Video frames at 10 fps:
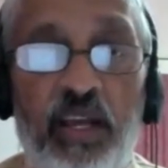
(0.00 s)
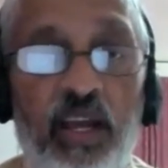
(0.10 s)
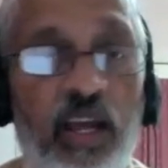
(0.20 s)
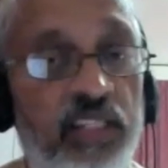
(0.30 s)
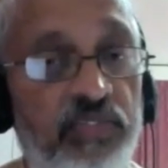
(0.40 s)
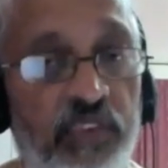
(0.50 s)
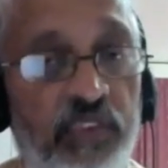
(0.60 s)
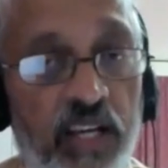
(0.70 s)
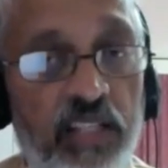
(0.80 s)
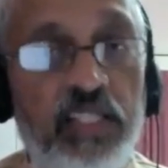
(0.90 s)
as
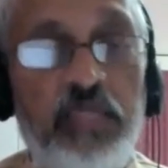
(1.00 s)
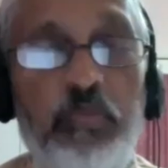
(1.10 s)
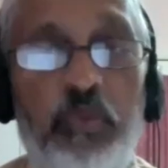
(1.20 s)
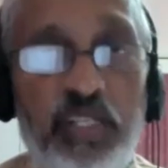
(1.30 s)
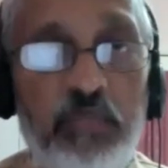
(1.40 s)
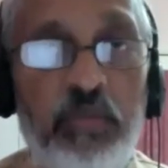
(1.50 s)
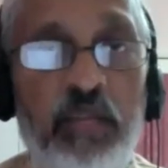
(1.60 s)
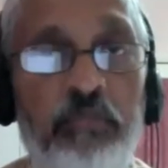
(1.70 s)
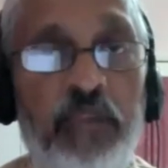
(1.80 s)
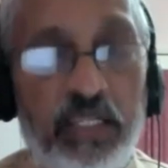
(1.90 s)
far as is possible
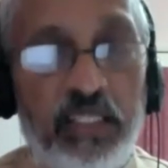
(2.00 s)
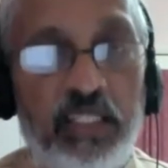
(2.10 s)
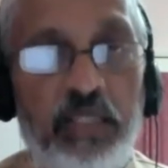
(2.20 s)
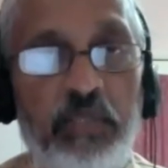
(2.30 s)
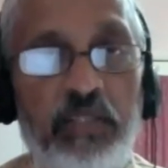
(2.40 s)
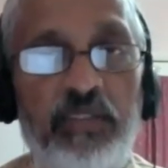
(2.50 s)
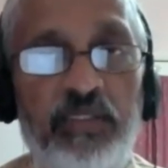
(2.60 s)
and practicable,